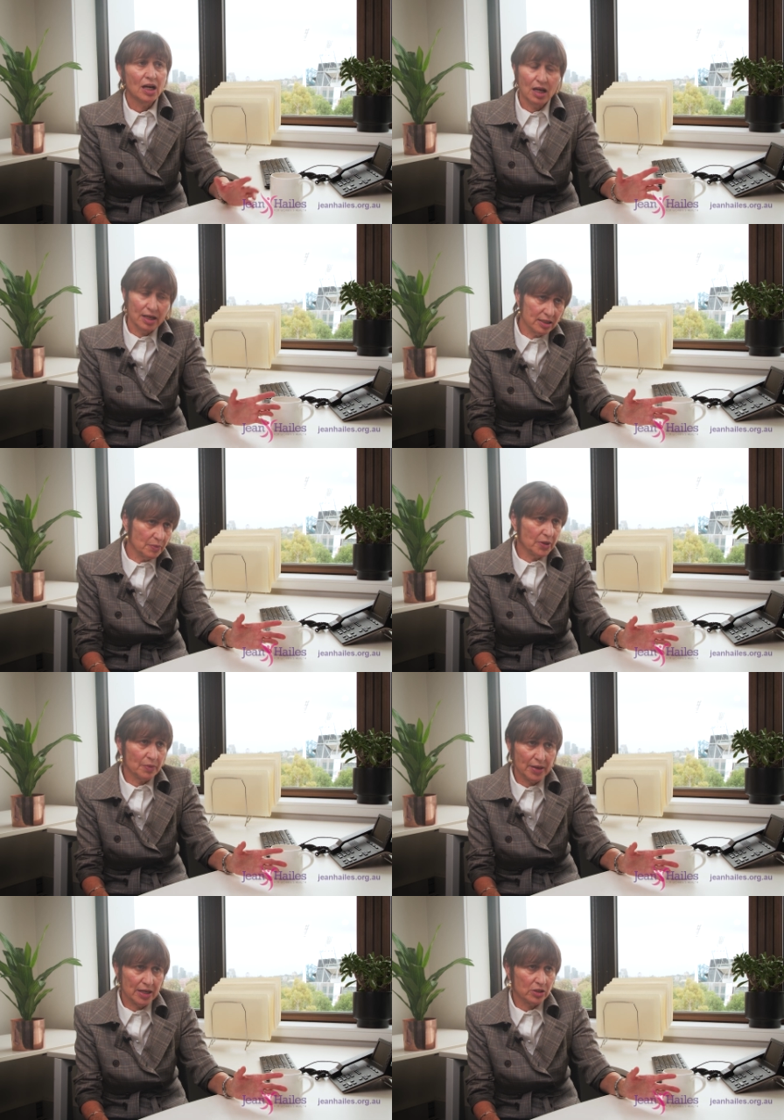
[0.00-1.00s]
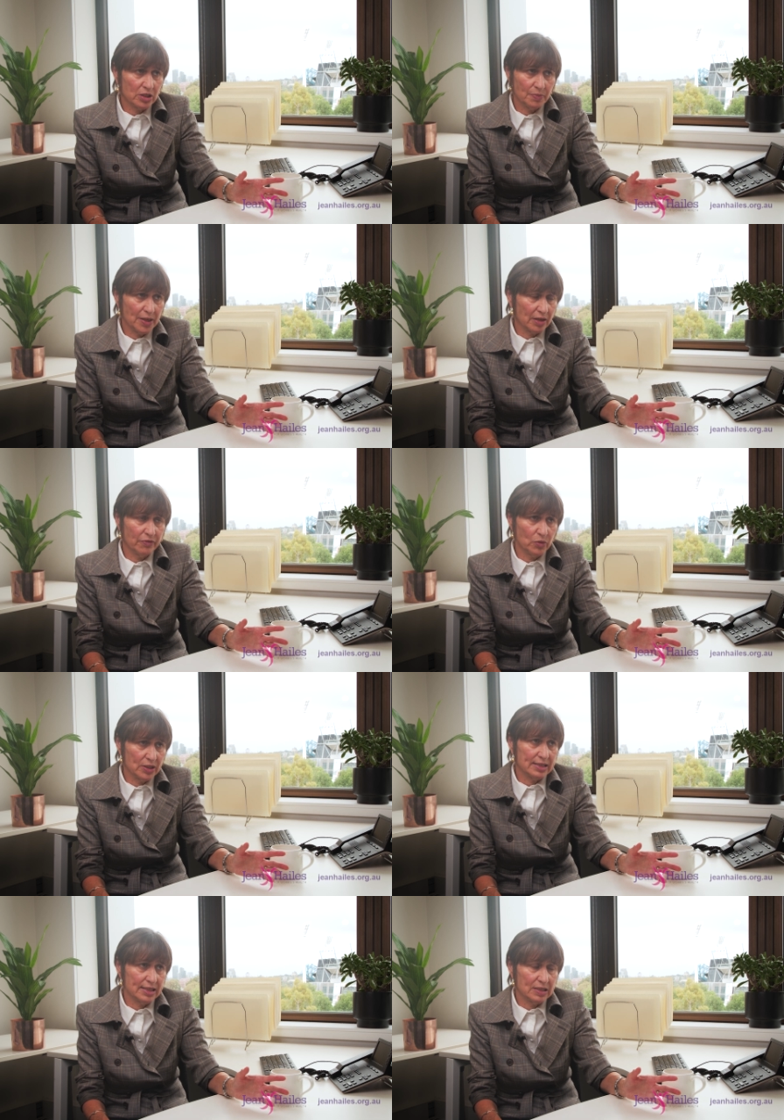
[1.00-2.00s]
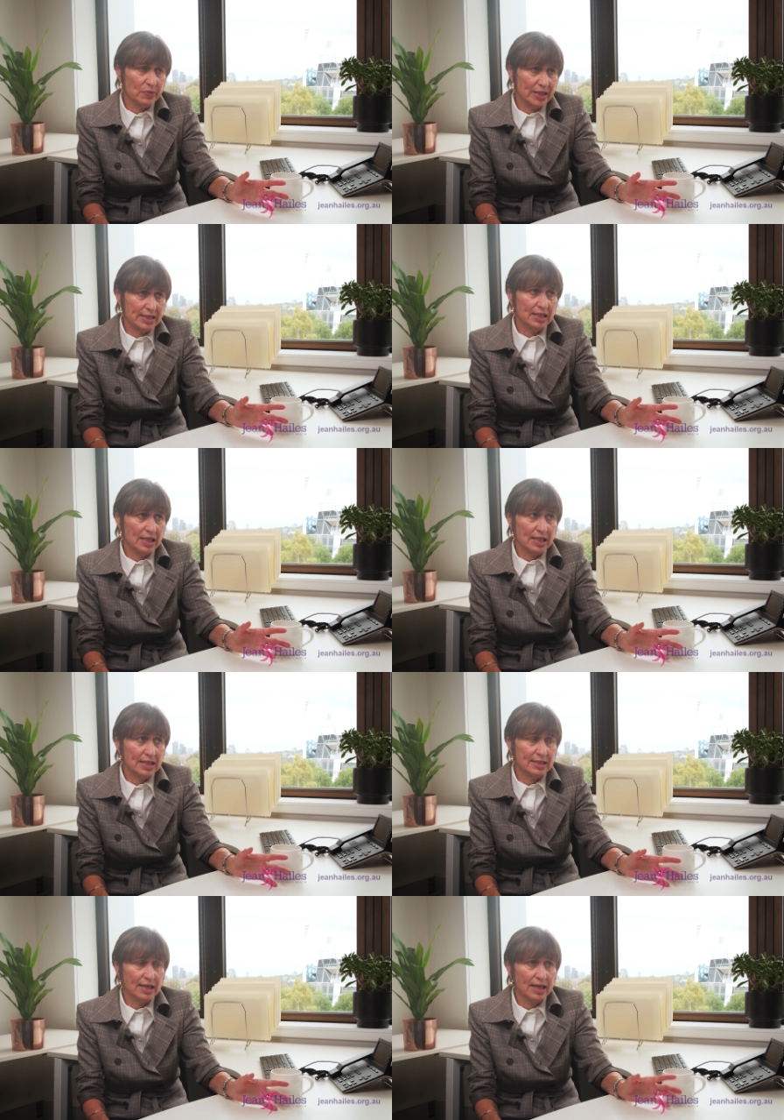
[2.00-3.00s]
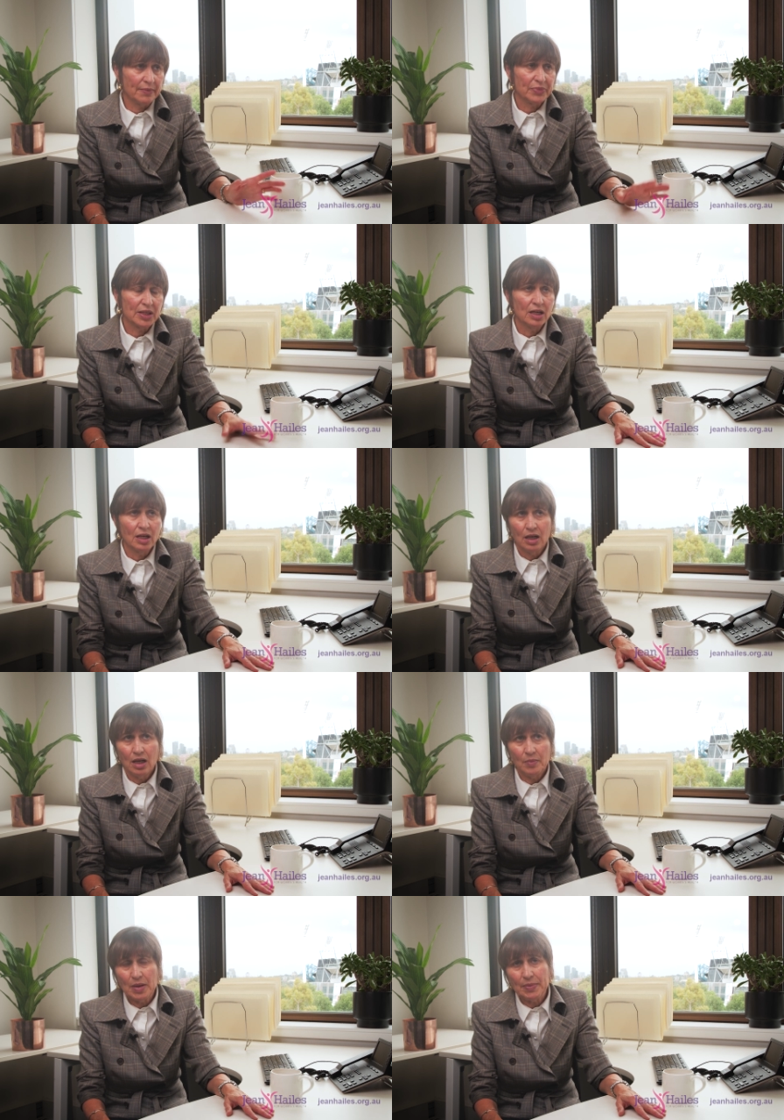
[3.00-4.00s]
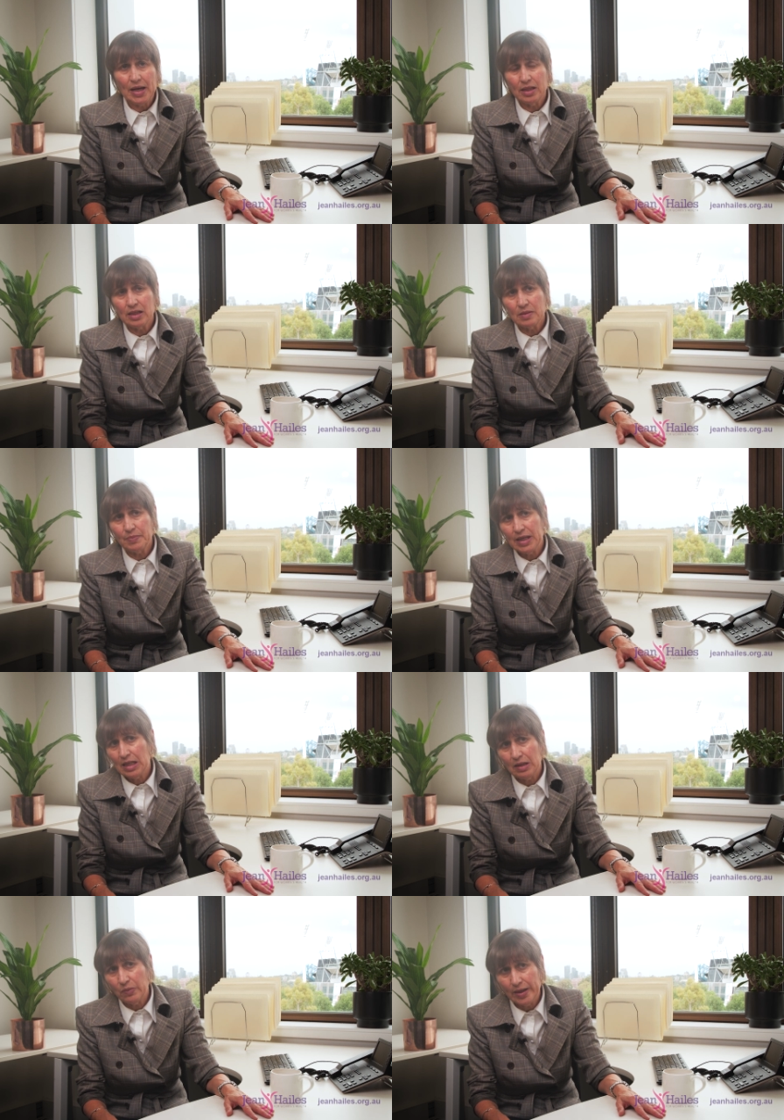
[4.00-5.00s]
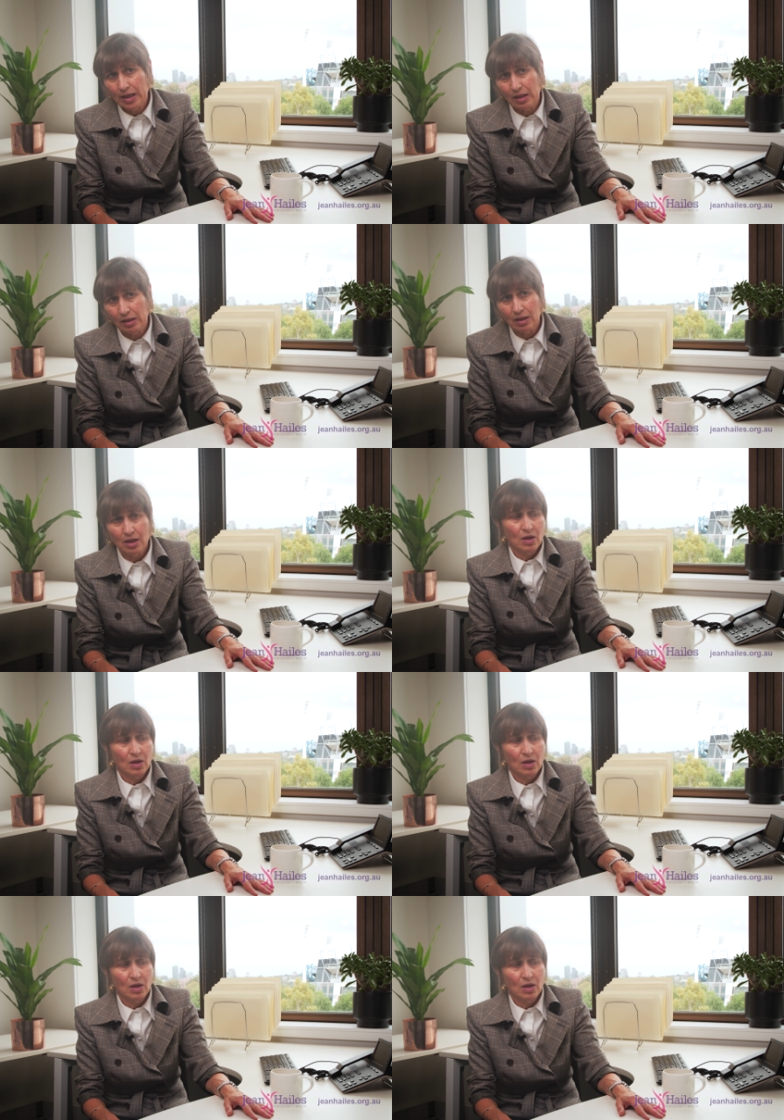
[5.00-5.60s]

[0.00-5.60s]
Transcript: I used to bring patients back at 4 to 6 weeks and then they'd say, oh, my partner's been unwell,